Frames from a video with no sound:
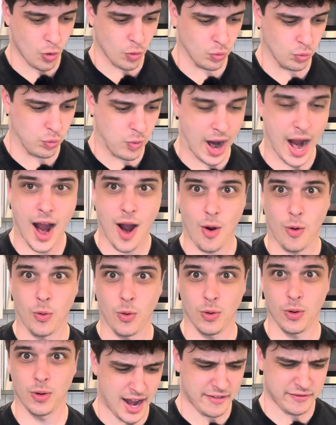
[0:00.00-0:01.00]

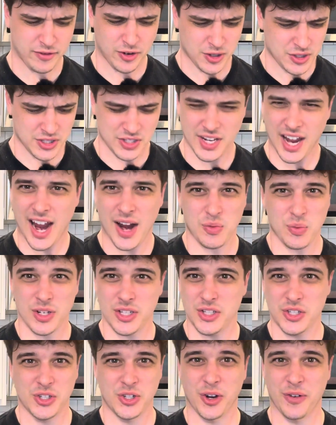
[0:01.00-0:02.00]
Wow. At first, I
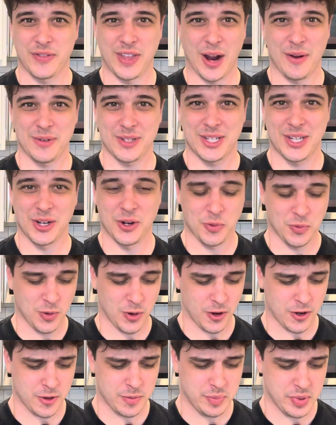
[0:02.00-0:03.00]
wasn't sure if that was gonna
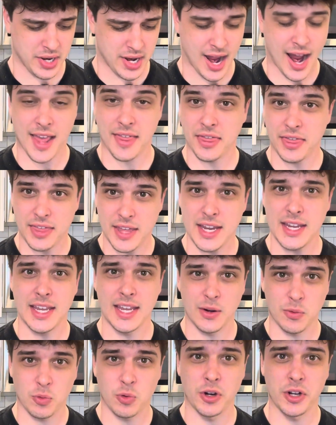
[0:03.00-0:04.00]
work, but I think
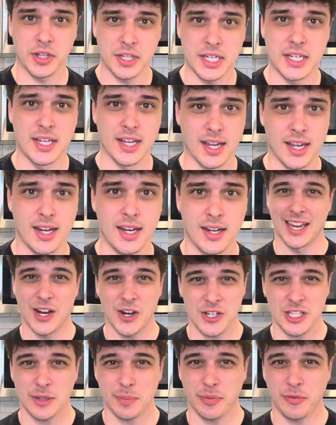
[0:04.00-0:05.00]
it really did.
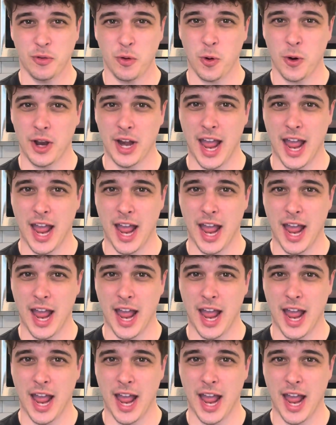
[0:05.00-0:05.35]
Here's the before and